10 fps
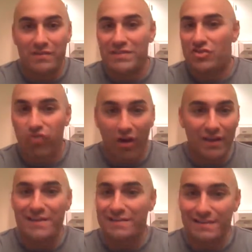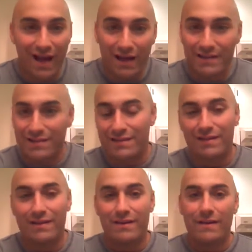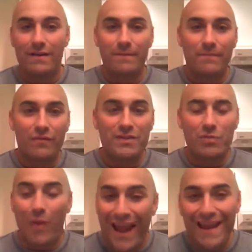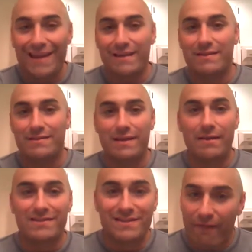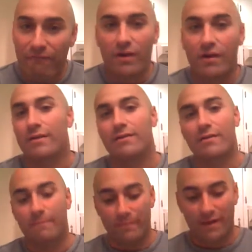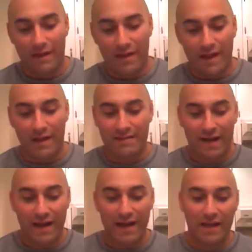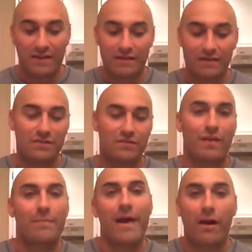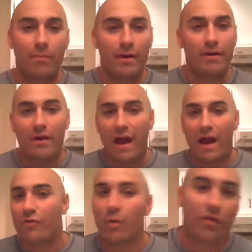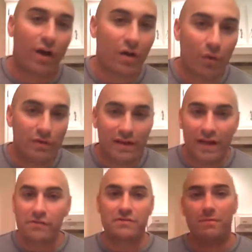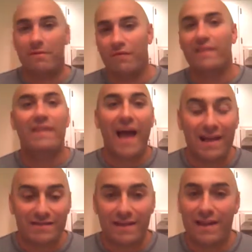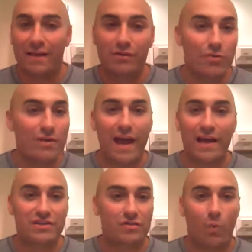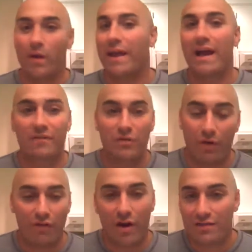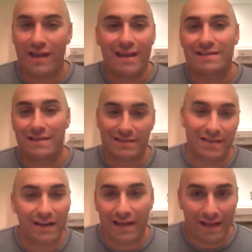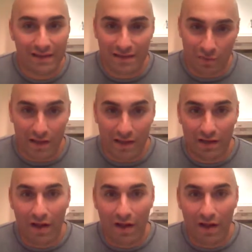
He's drunk. He sucks. Reggie Wayne is going to suffer. And tight end, doesn't really matter, but everyone thought Owen Daniels was going to be fantastic. He had 2 catches or 1 catch for 12 yards. He's going to suck again this week.